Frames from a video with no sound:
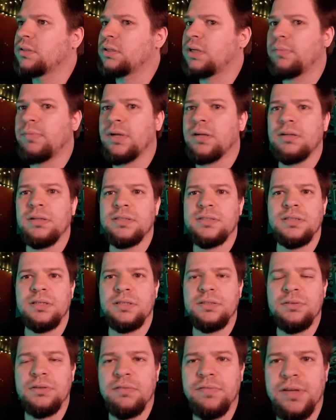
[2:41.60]
I'm not
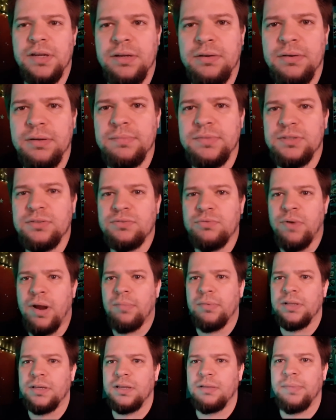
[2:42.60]
listening to the video, I'm just
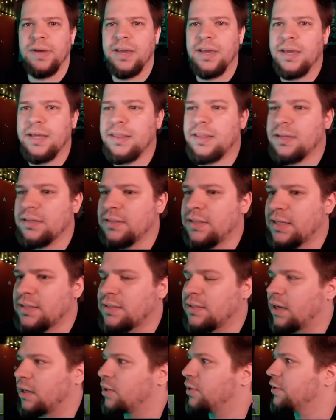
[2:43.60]
rumbling in my head. That's
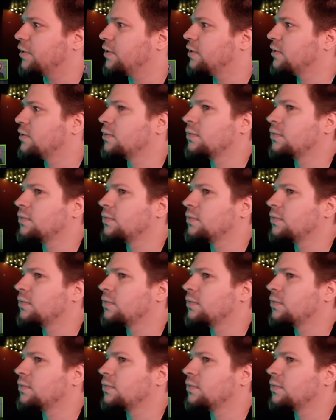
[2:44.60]
not good.